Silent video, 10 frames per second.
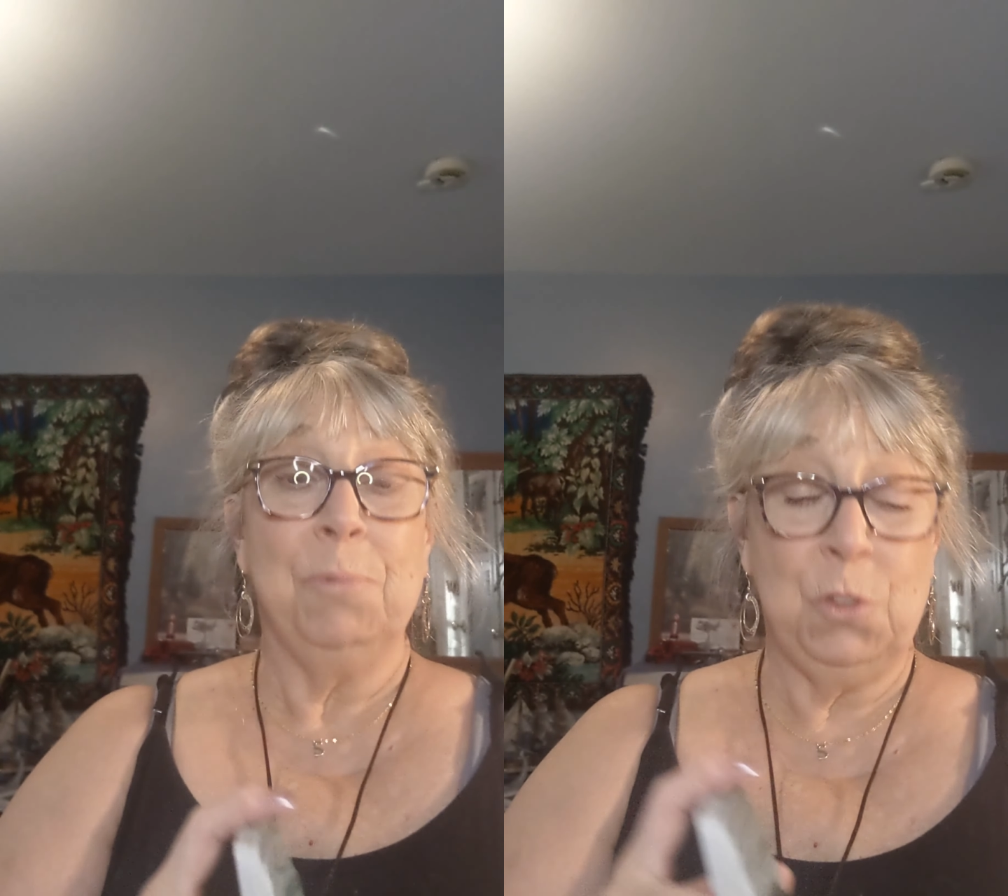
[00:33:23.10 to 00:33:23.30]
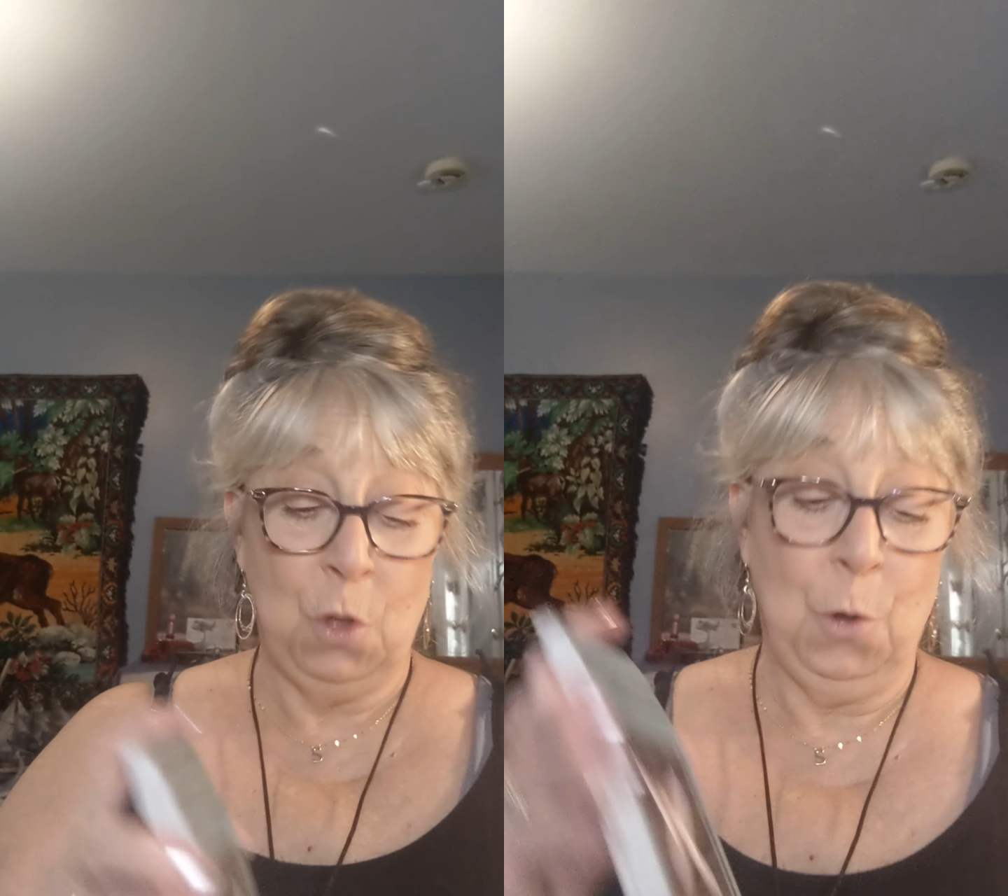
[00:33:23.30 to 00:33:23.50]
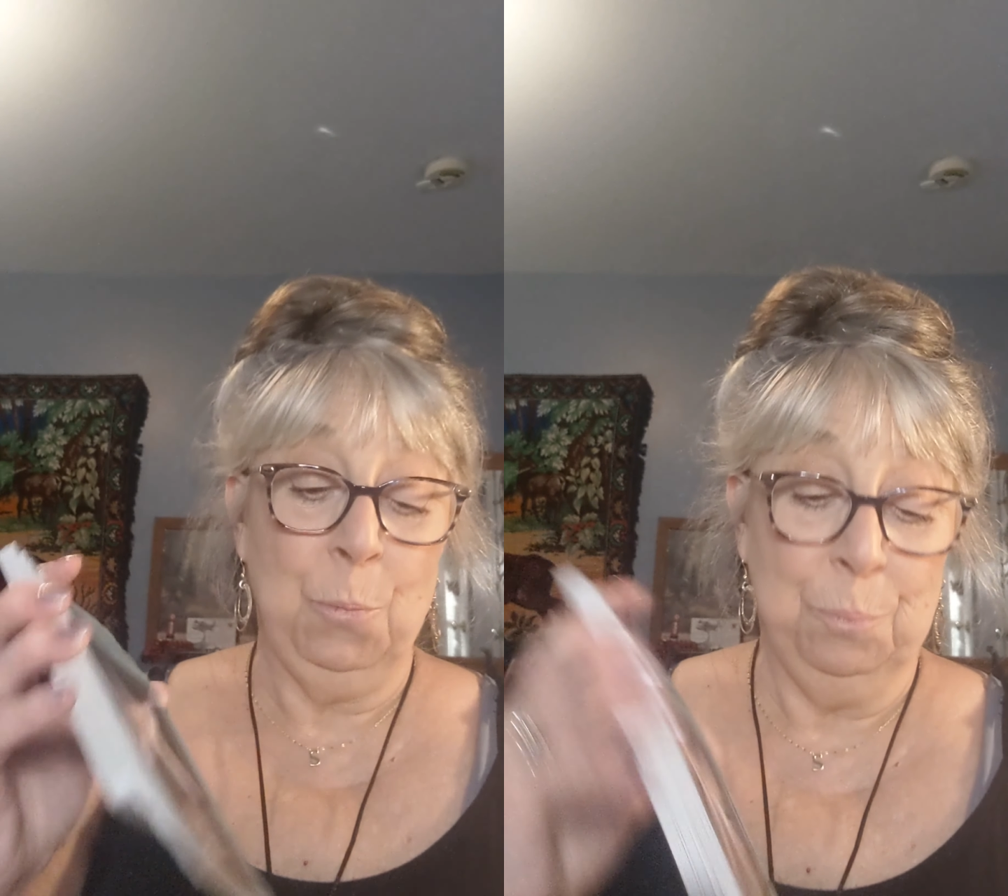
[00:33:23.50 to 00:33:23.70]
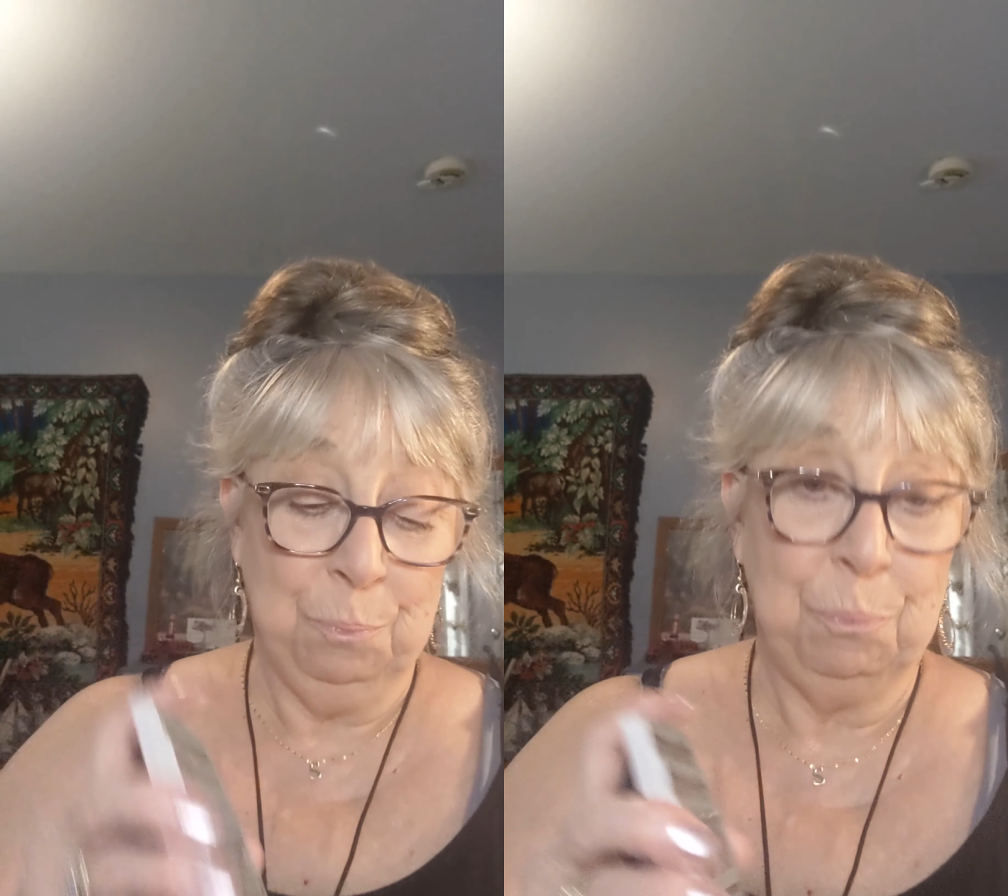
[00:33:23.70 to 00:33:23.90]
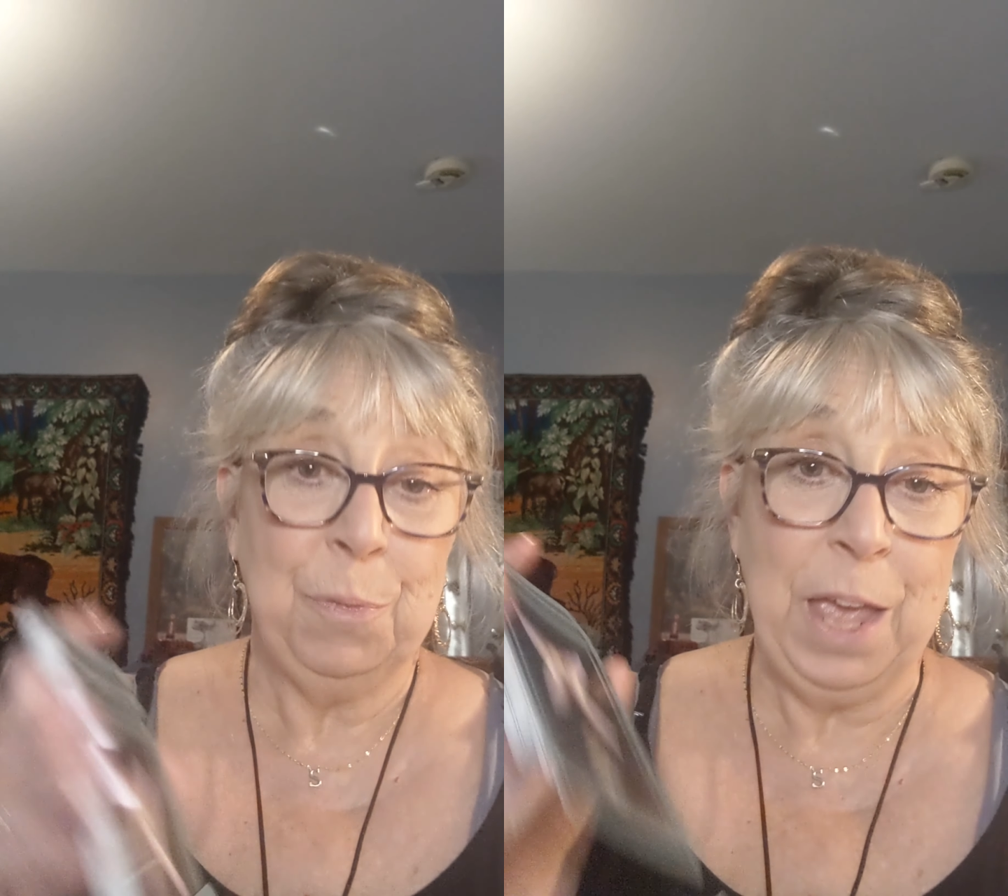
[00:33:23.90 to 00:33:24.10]
So
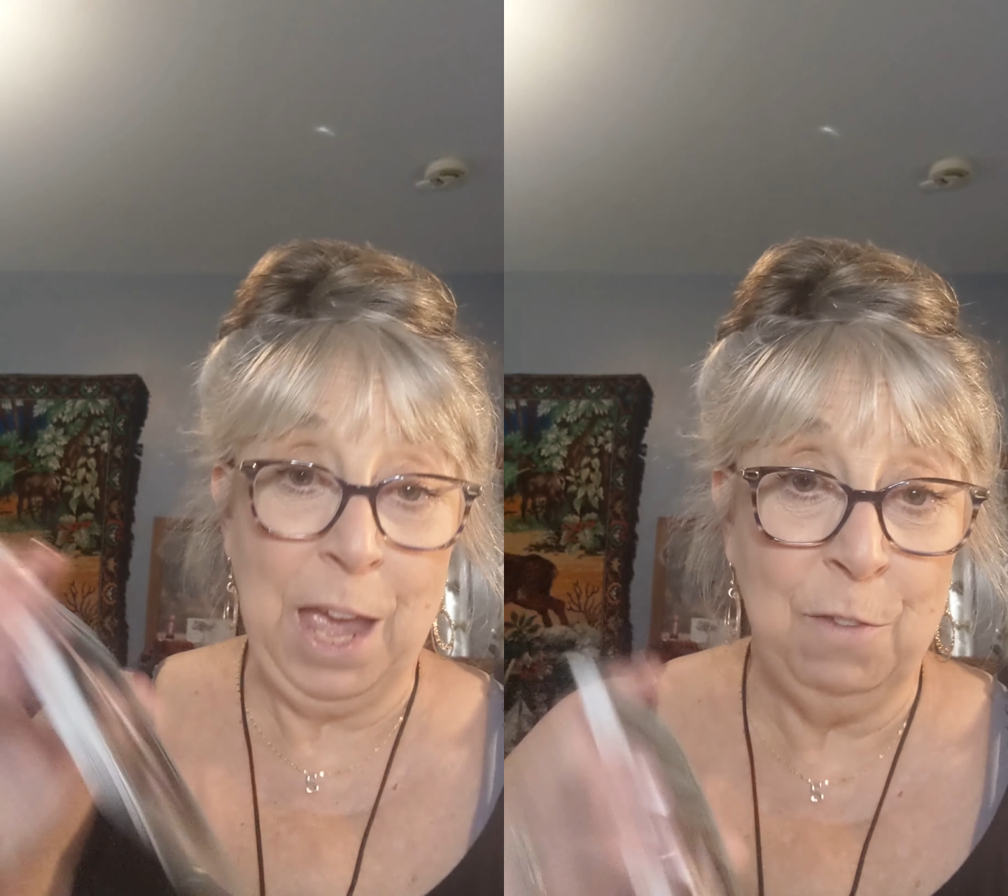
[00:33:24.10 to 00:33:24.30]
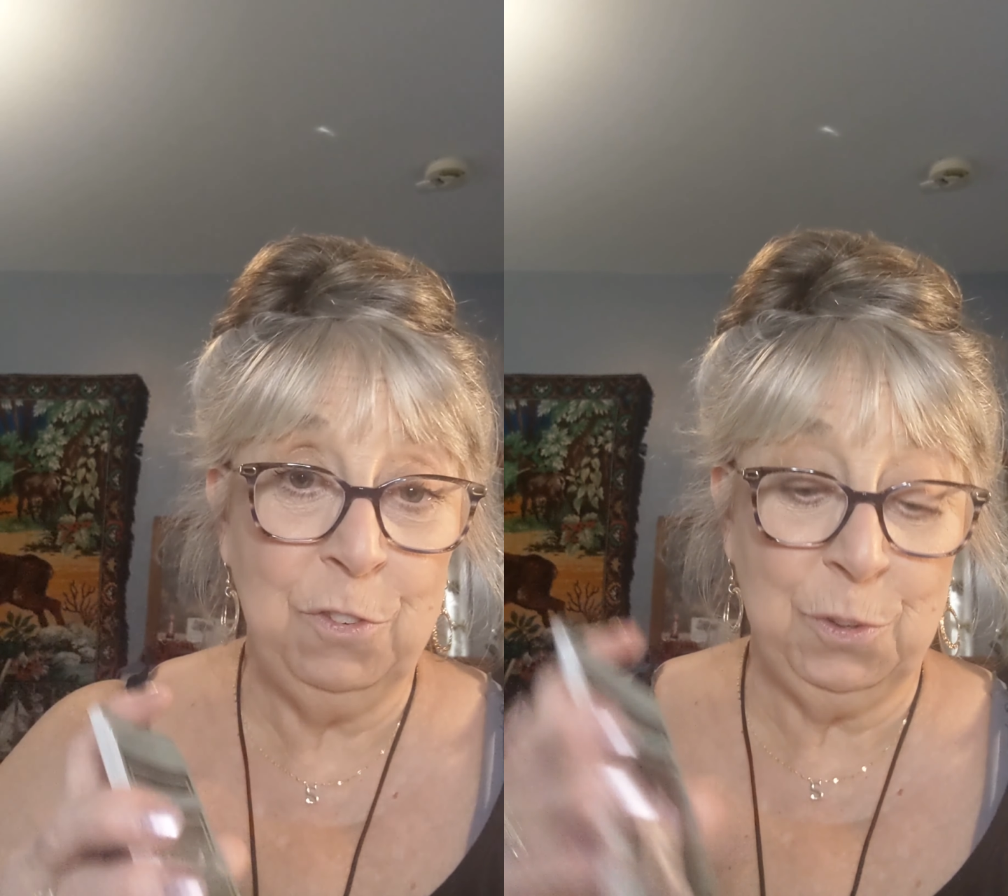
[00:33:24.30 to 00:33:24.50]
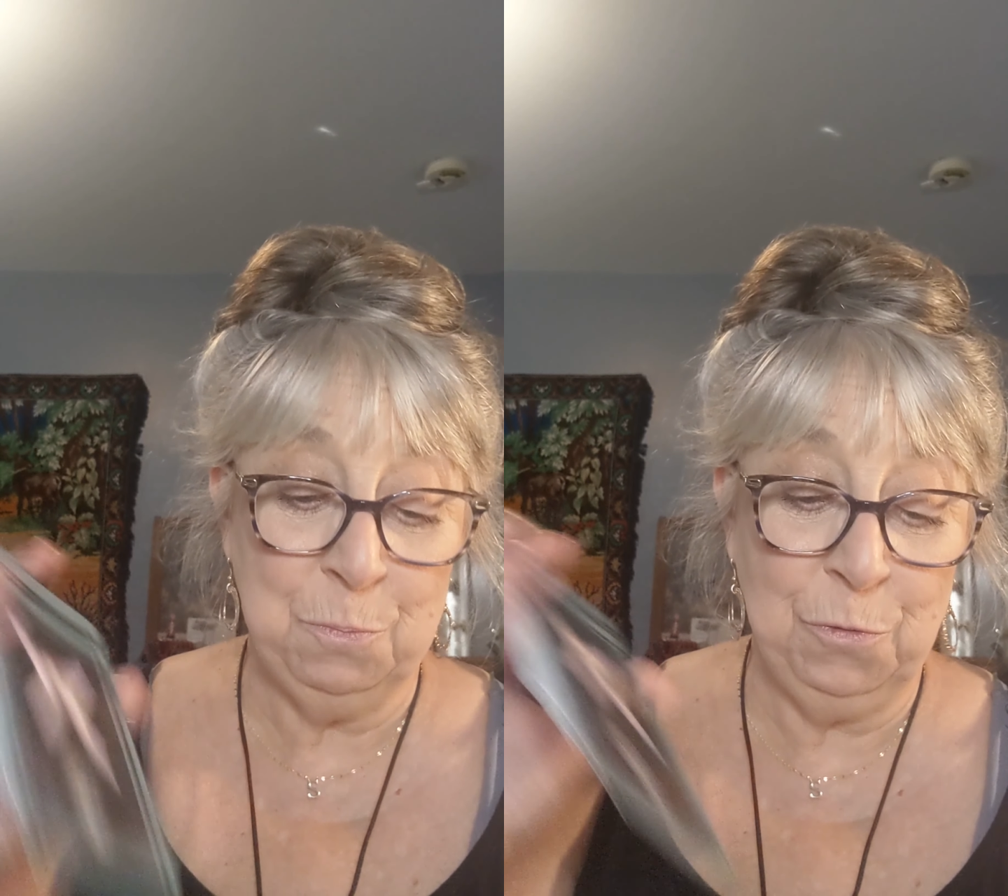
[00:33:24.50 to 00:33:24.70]
have some